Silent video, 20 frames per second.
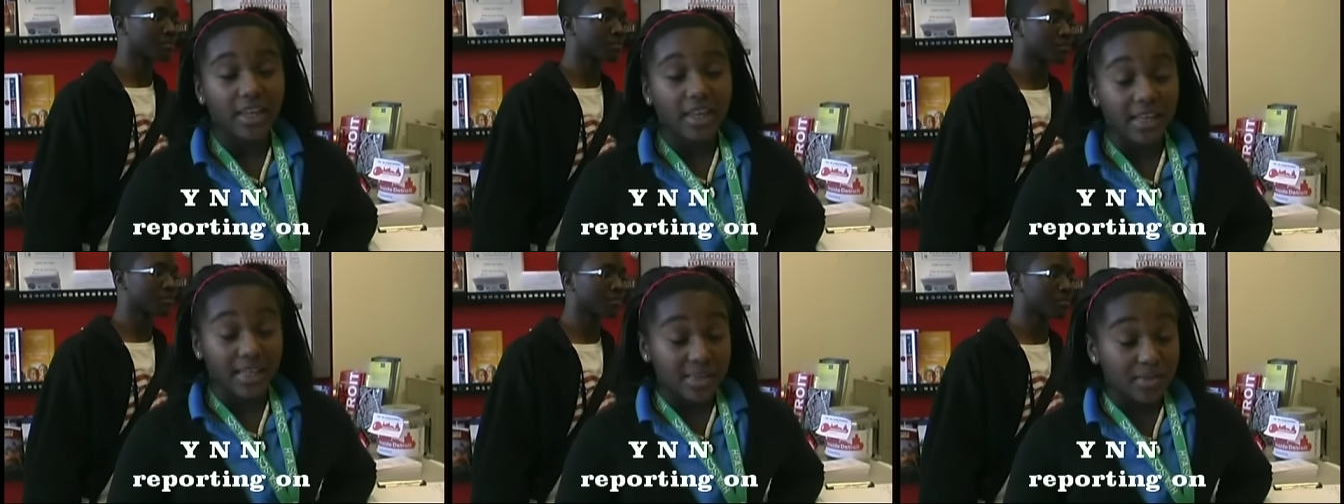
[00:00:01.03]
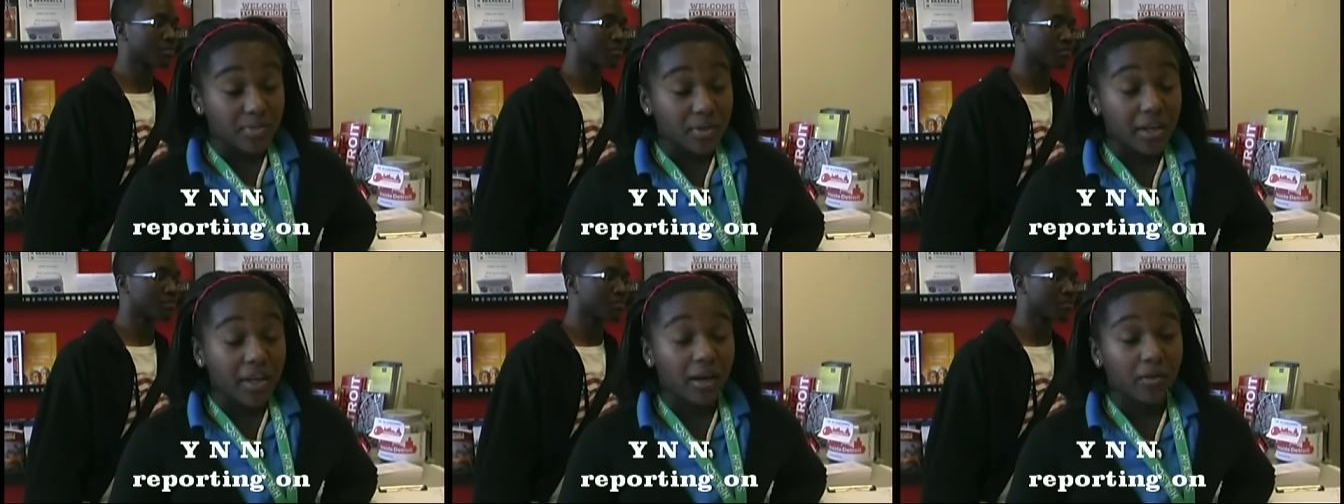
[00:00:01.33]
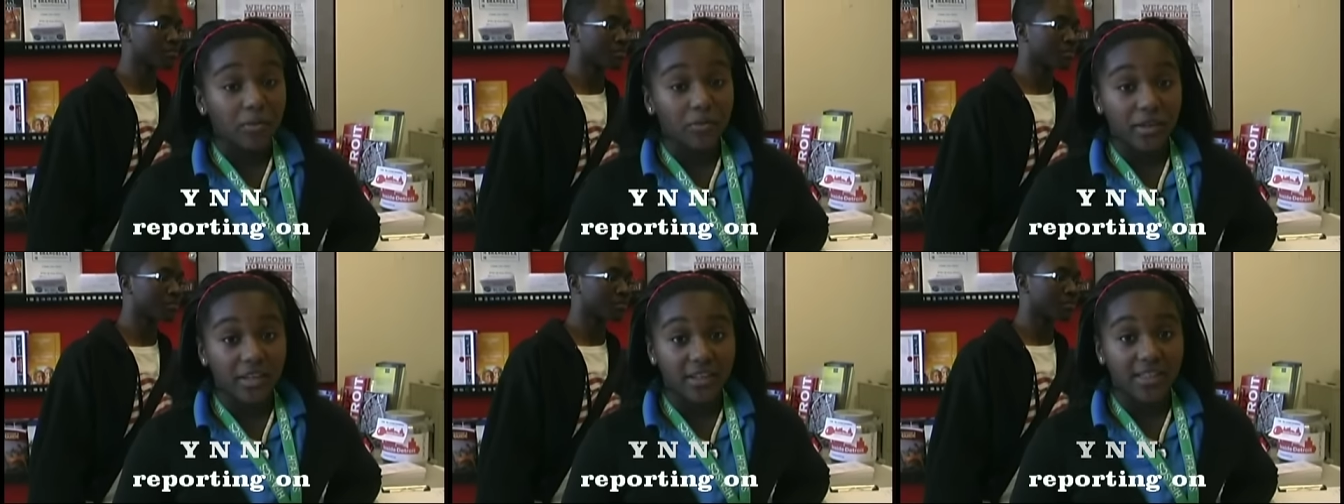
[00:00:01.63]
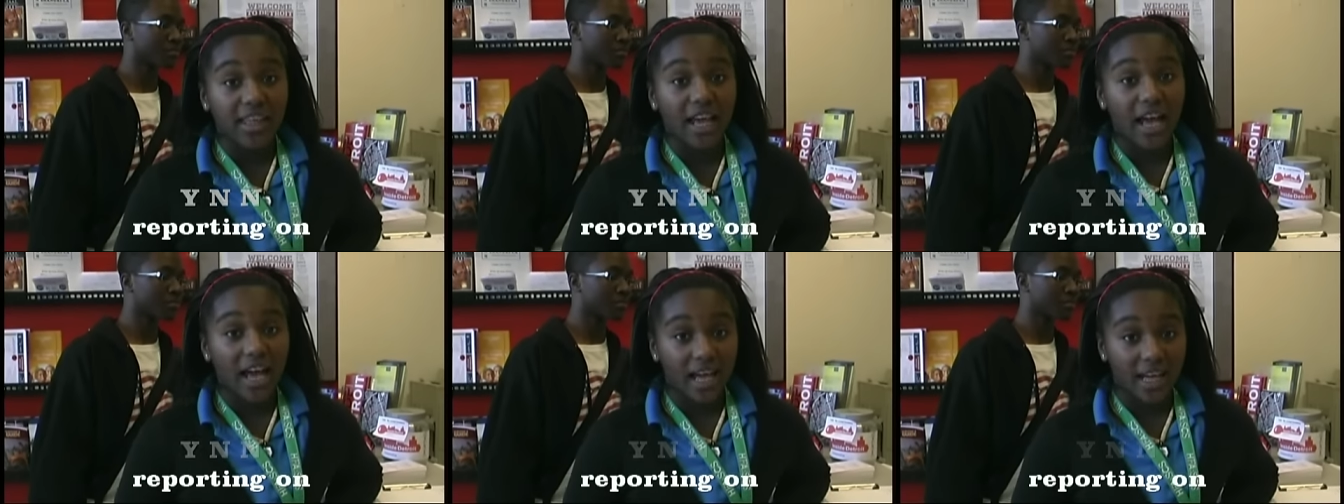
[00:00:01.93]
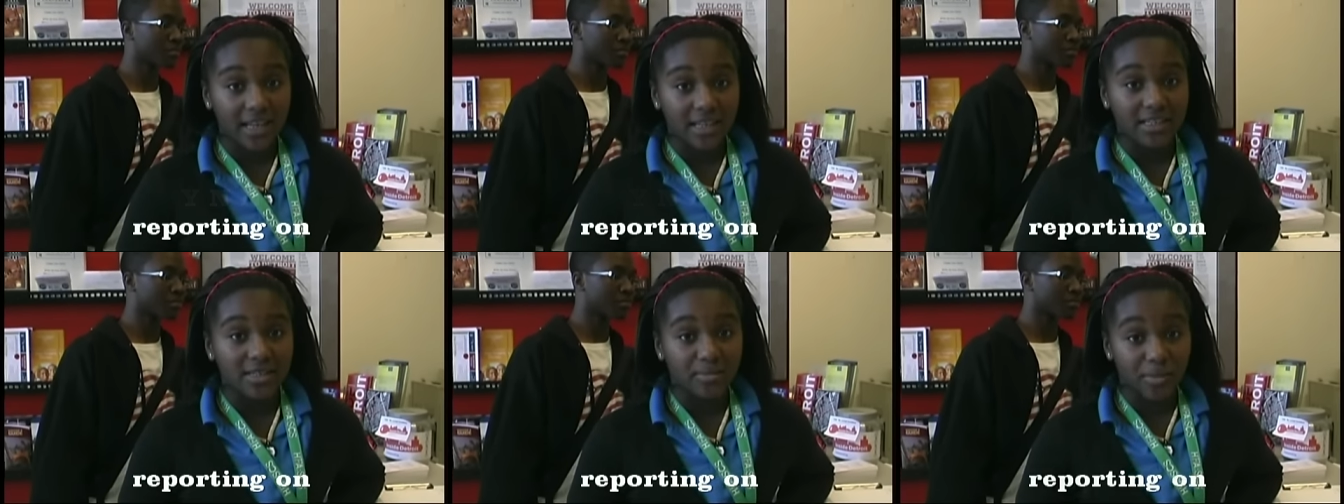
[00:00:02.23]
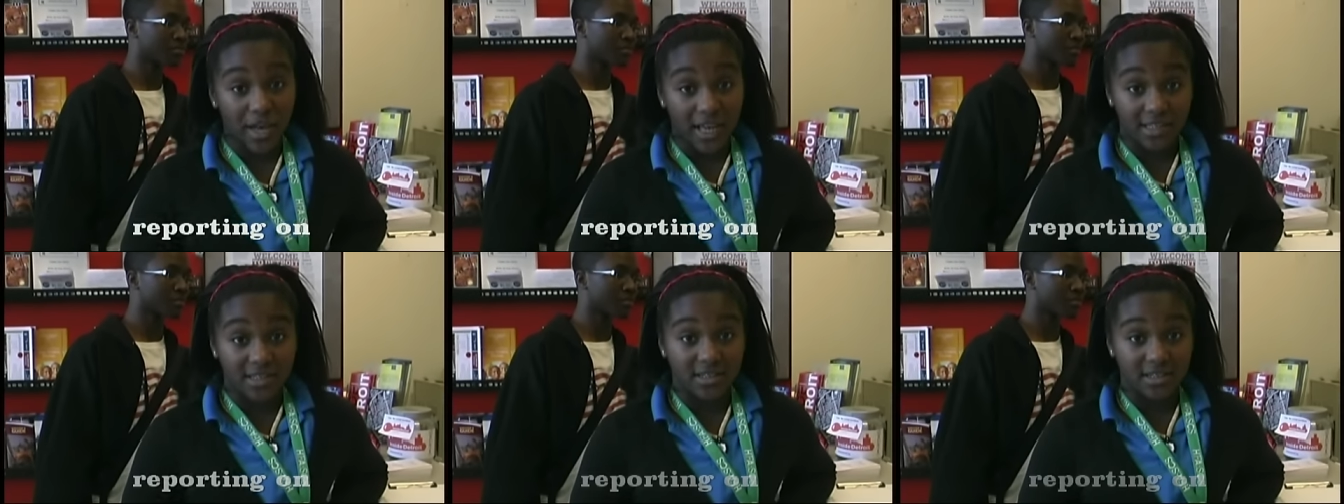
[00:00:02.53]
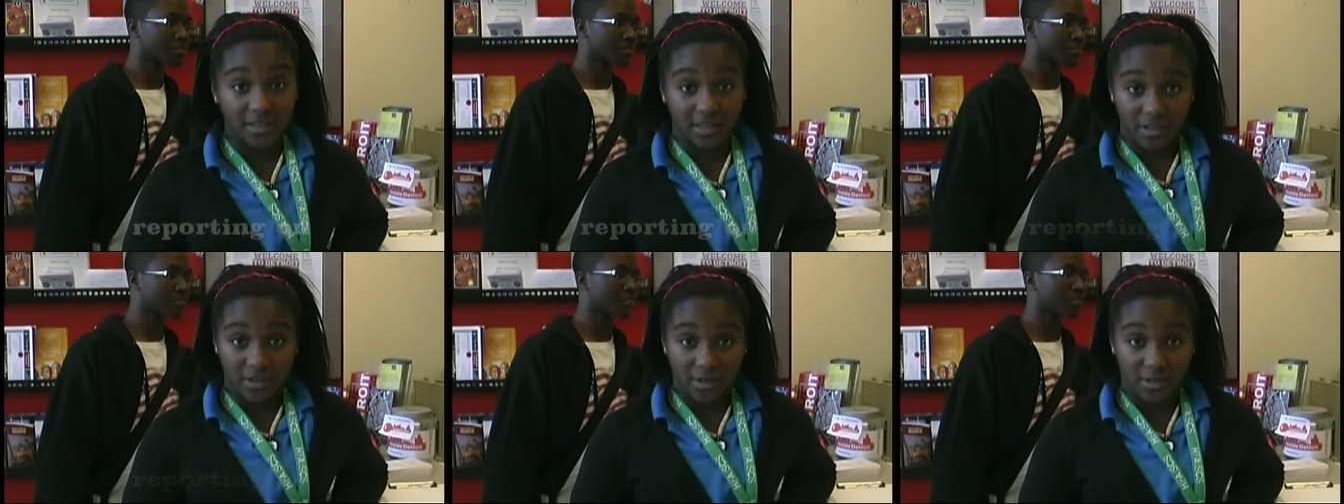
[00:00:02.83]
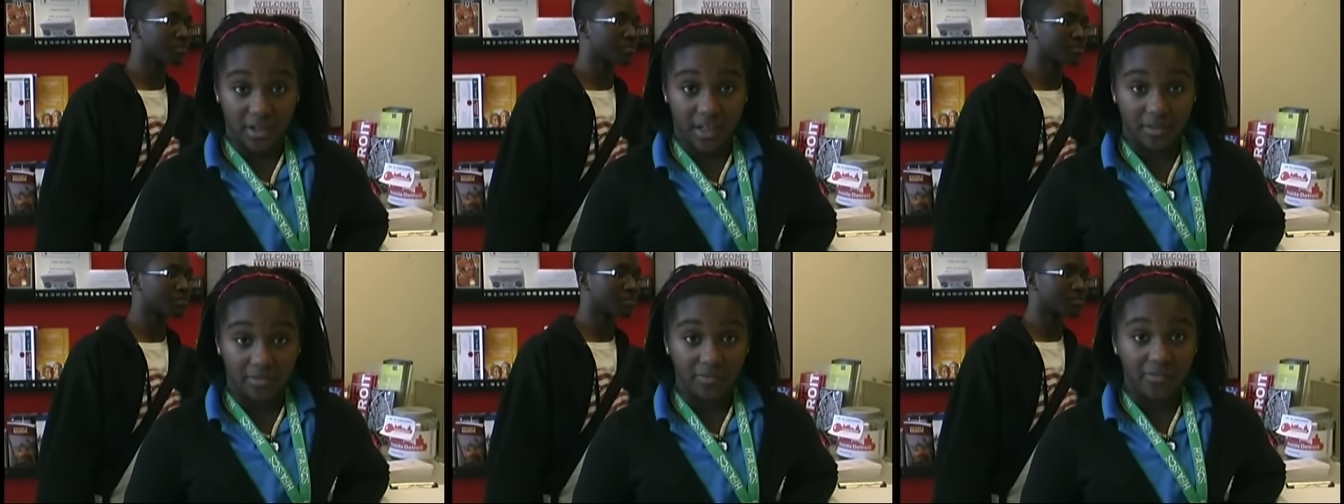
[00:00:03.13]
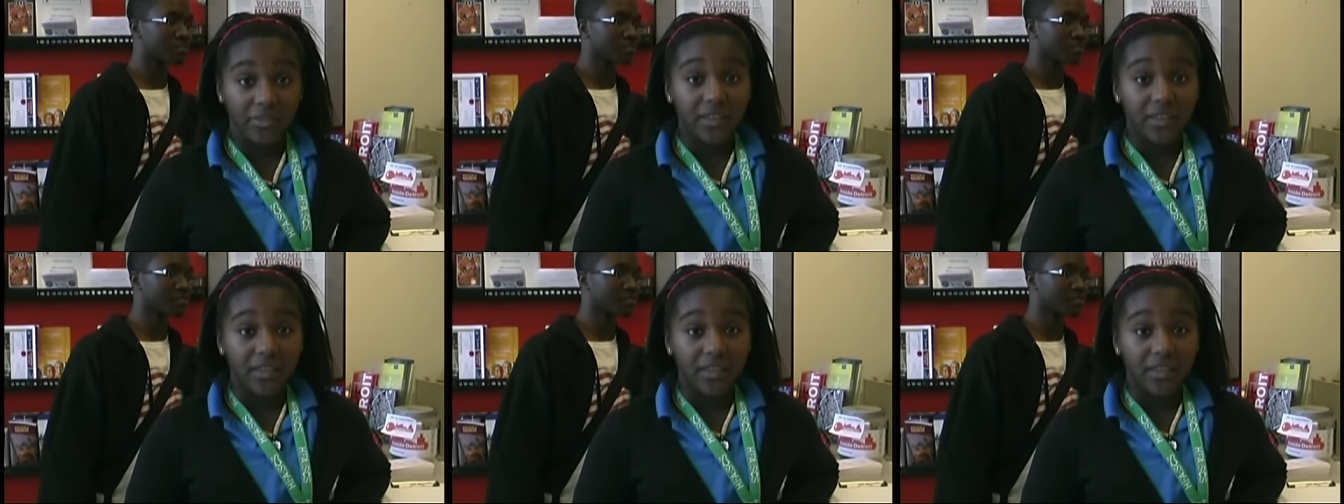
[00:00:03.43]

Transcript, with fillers: It's become one of the hottest spots in Detroit.